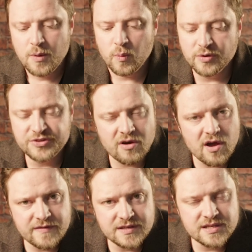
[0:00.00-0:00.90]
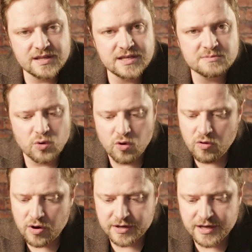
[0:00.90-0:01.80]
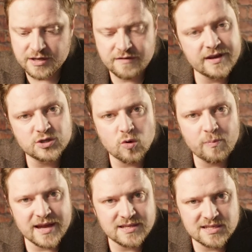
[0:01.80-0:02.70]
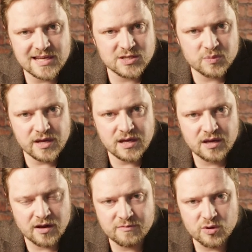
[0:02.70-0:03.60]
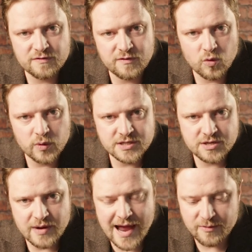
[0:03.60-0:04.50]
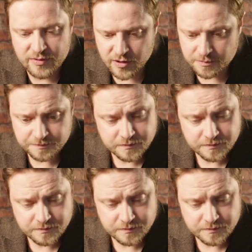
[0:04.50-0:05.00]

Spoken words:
We'll dive into these more on an individual basis as we kind of move forwards throughout the